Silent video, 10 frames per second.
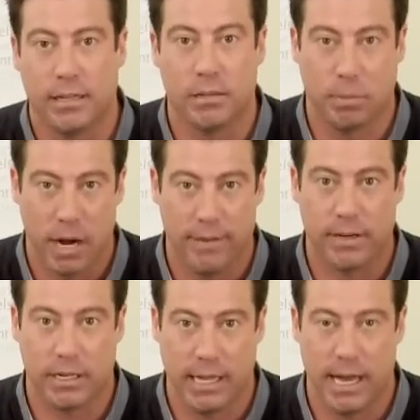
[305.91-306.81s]
the
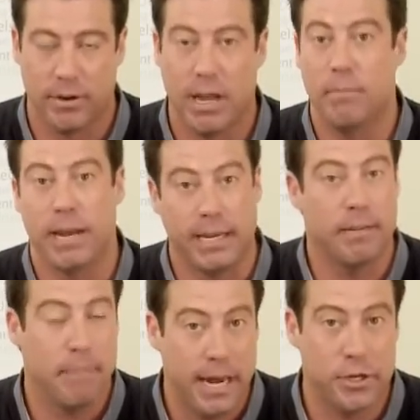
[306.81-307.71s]
private cloud and making
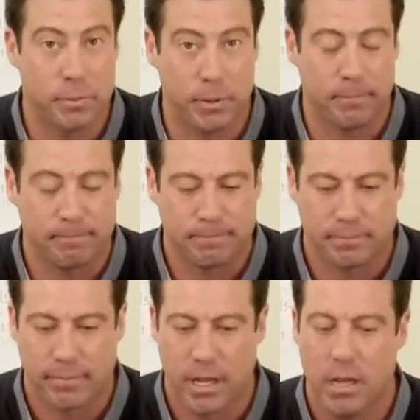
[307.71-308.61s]
it manageable.
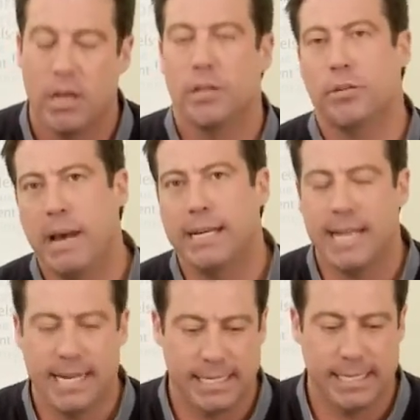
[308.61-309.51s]
So back to
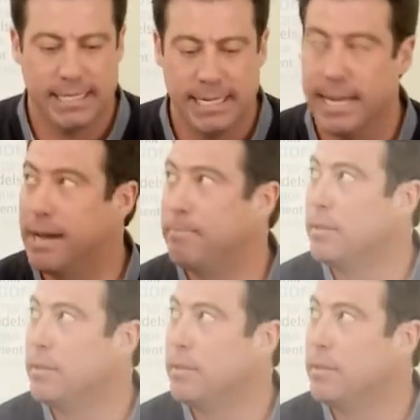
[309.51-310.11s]
SCCM.